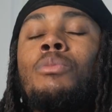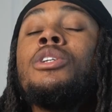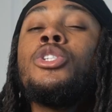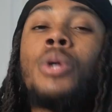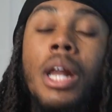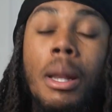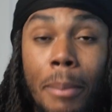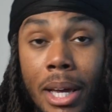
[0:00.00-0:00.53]
We
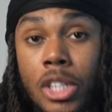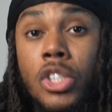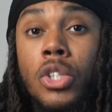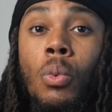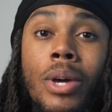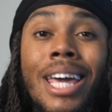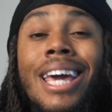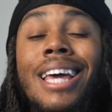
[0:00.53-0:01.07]
trying to make
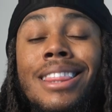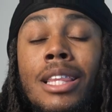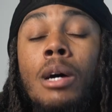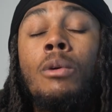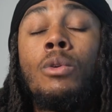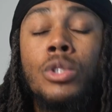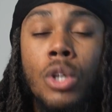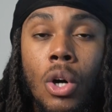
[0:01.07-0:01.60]
sure we hit
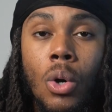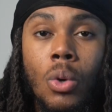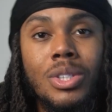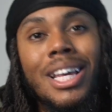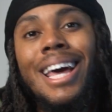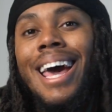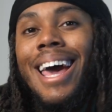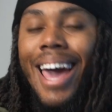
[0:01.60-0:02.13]
those
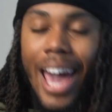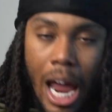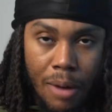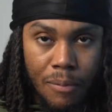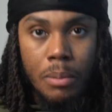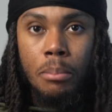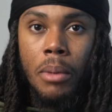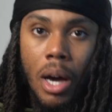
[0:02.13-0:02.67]
goals
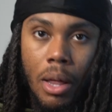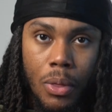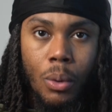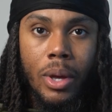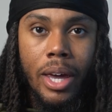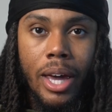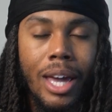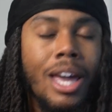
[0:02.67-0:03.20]
every month,
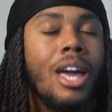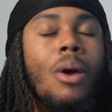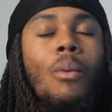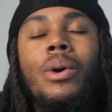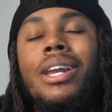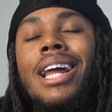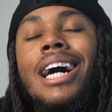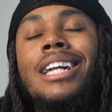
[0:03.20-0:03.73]
okay?
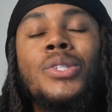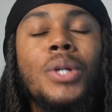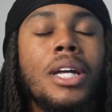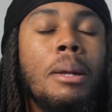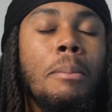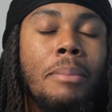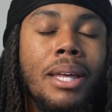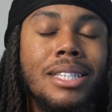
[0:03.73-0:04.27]
We're not trying
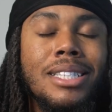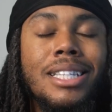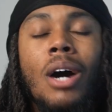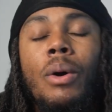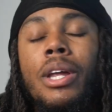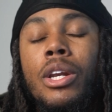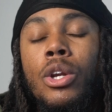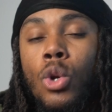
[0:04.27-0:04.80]
to miss
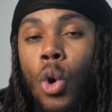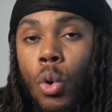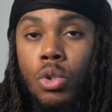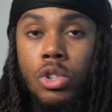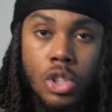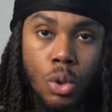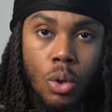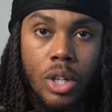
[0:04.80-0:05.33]
out in no
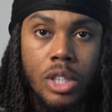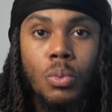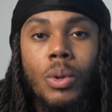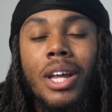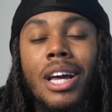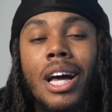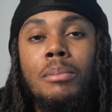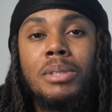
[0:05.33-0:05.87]
shortage
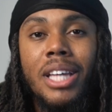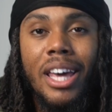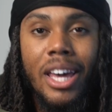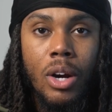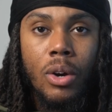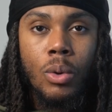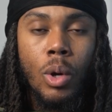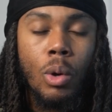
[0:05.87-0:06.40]
when it comes to
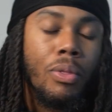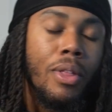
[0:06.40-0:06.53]
hair growth.